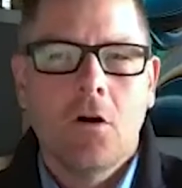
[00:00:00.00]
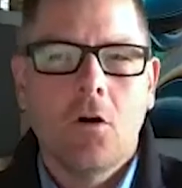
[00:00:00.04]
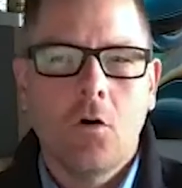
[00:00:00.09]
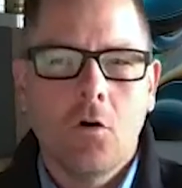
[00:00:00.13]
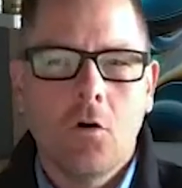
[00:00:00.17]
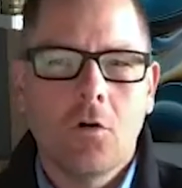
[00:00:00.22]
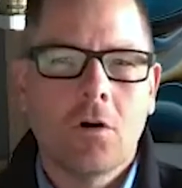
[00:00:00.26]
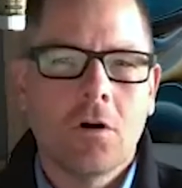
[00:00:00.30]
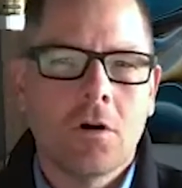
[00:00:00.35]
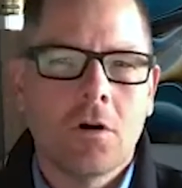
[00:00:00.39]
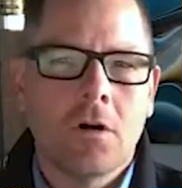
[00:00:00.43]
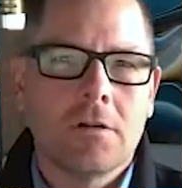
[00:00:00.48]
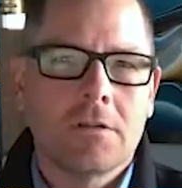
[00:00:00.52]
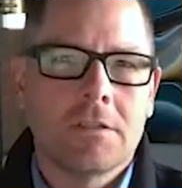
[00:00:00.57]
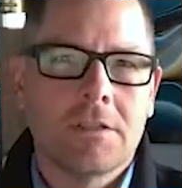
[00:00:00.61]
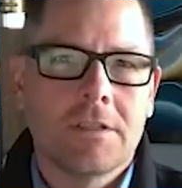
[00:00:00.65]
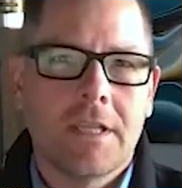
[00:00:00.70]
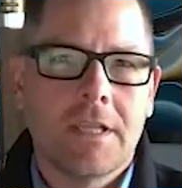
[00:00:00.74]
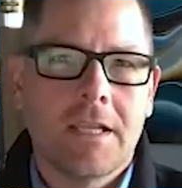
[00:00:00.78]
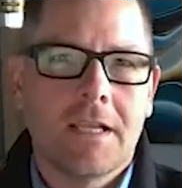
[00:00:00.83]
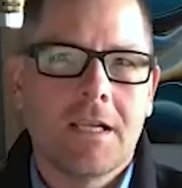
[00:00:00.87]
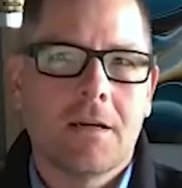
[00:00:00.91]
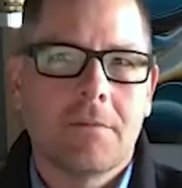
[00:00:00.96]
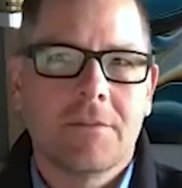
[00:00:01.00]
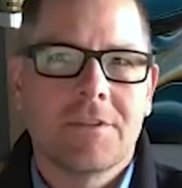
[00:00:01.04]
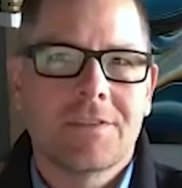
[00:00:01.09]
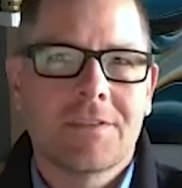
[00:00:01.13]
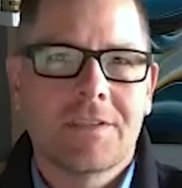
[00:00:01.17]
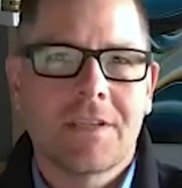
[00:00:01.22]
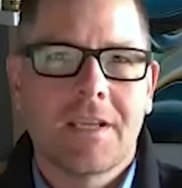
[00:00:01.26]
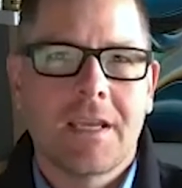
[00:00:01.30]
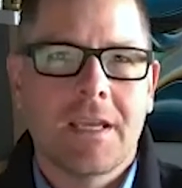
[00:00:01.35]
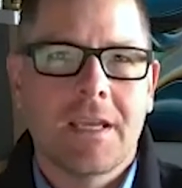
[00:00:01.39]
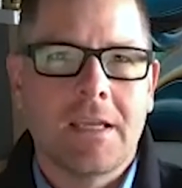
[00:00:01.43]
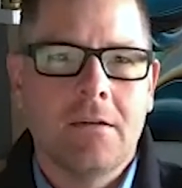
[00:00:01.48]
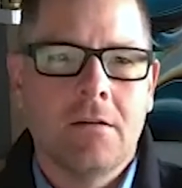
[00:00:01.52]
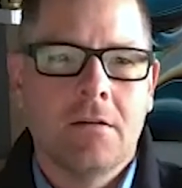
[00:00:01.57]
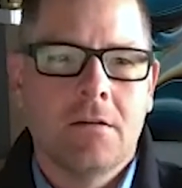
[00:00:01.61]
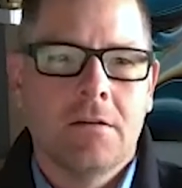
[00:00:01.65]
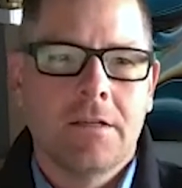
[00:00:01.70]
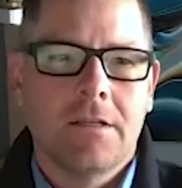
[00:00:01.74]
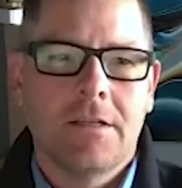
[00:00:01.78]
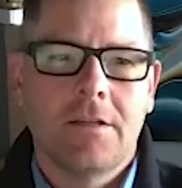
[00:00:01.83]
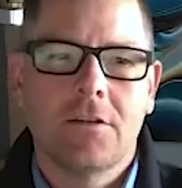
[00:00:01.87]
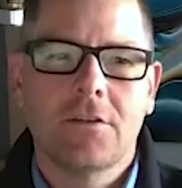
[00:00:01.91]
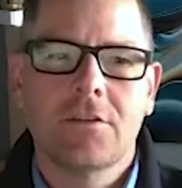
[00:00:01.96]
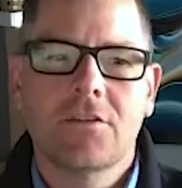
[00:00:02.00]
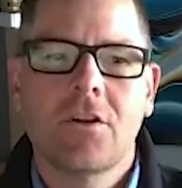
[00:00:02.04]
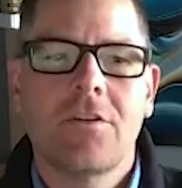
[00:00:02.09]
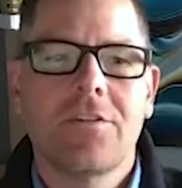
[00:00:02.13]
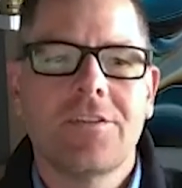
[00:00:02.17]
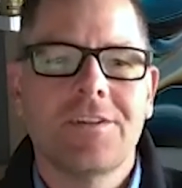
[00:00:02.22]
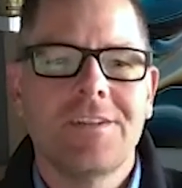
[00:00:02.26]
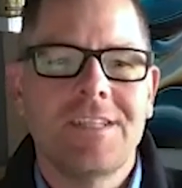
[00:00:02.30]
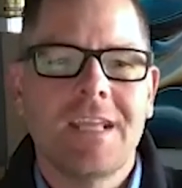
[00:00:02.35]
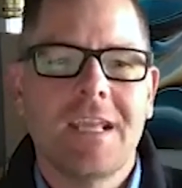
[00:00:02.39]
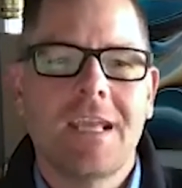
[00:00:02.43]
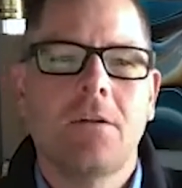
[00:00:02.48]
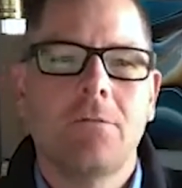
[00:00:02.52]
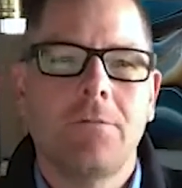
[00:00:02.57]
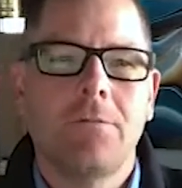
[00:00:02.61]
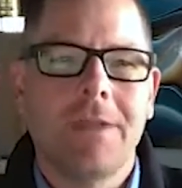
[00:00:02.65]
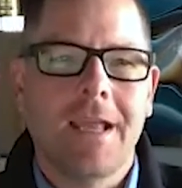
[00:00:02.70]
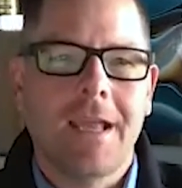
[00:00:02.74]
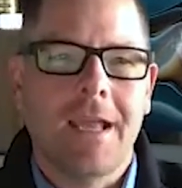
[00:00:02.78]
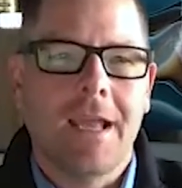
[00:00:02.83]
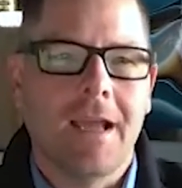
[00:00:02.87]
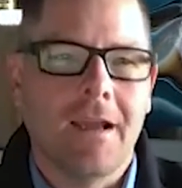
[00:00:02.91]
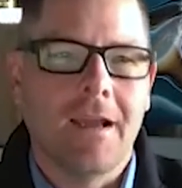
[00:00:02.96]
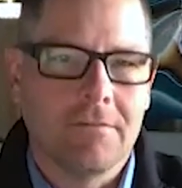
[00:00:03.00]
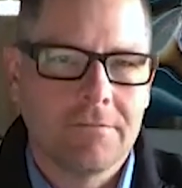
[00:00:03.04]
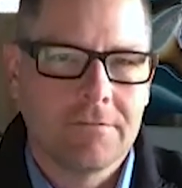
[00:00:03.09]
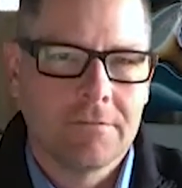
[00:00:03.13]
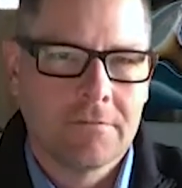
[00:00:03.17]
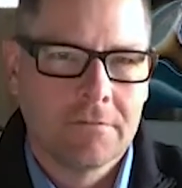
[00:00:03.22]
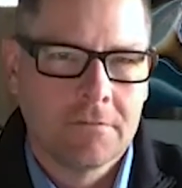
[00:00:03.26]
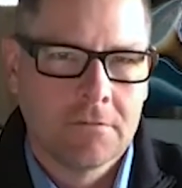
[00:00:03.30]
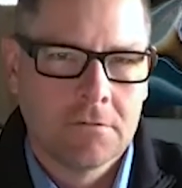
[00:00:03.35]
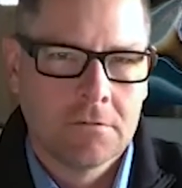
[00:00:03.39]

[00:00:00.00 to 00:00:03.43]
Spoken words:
Or did they come and say, here's all the data we have,